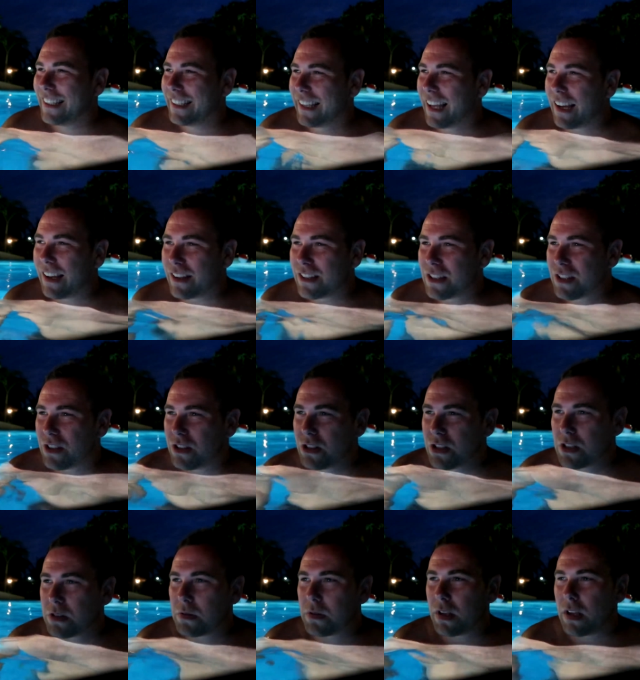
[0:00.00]
yeah, you
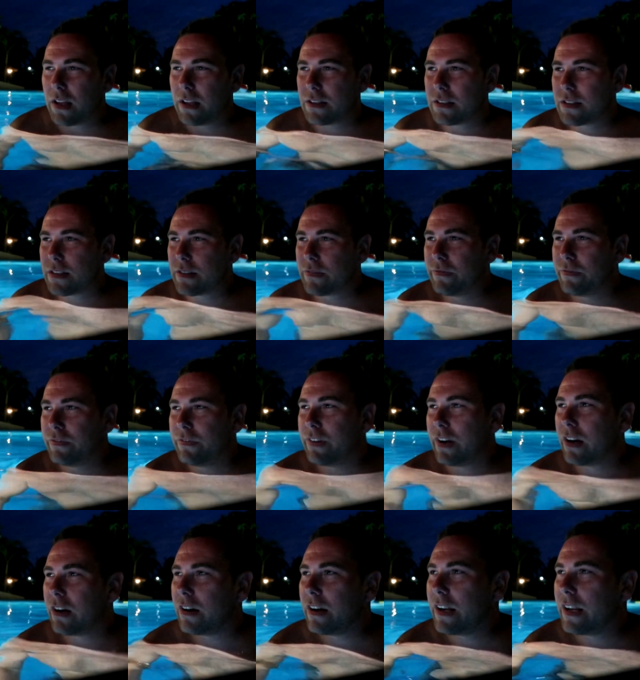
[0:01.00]
just, it's
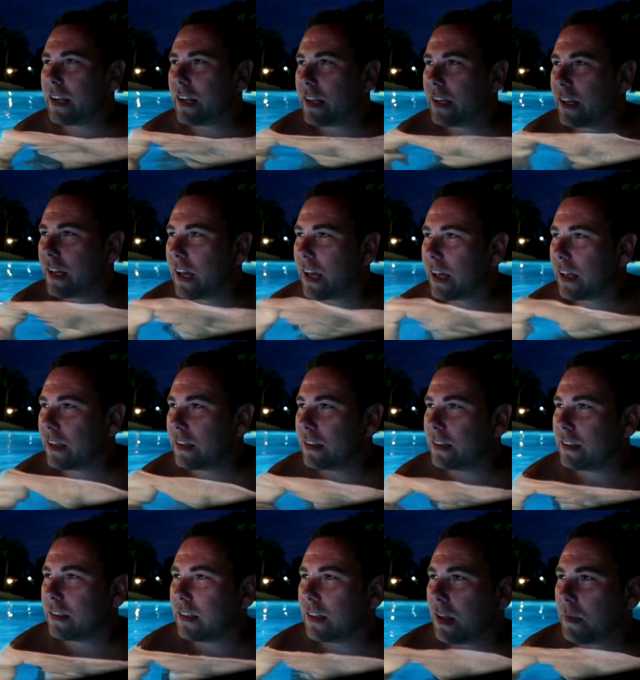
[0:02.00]
very uh,
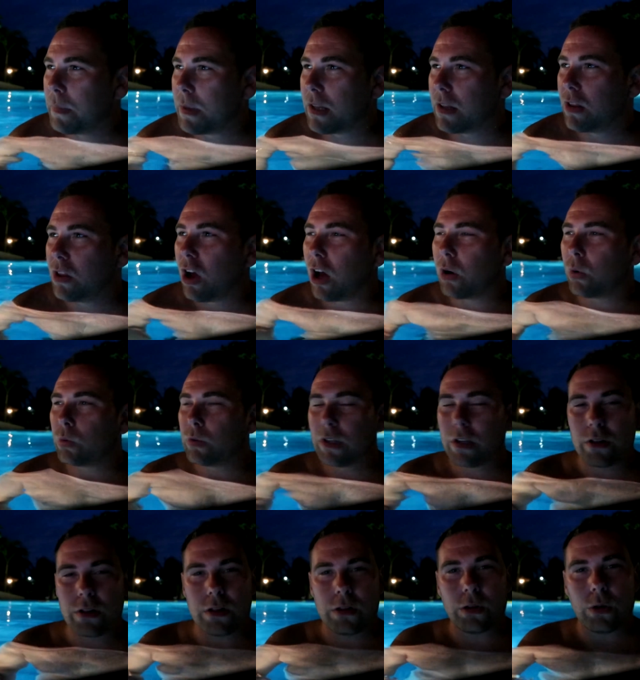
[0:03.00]
I mean, not only
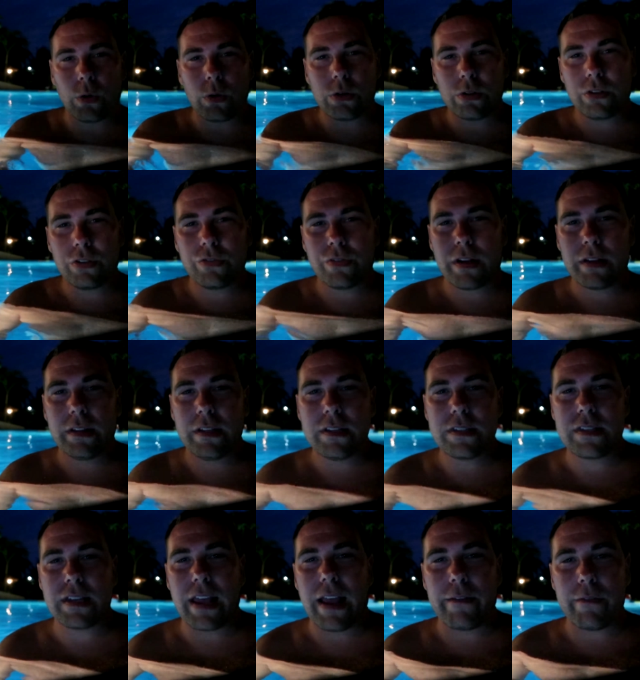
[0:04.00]
are the locals friendly,
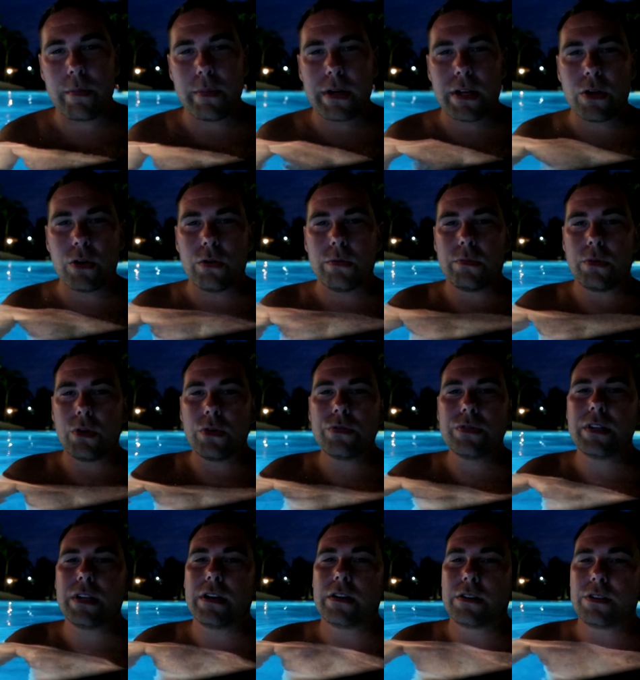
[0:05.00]
it's like everybody who
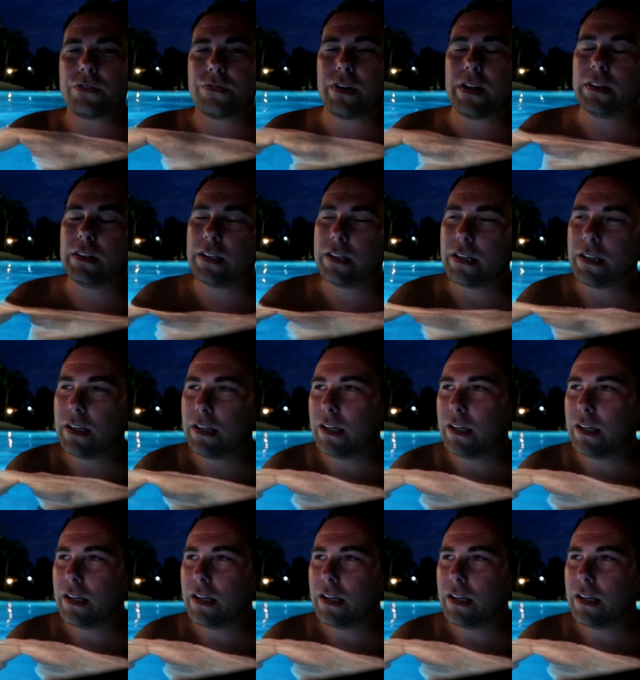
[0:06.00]
moves here is friendly.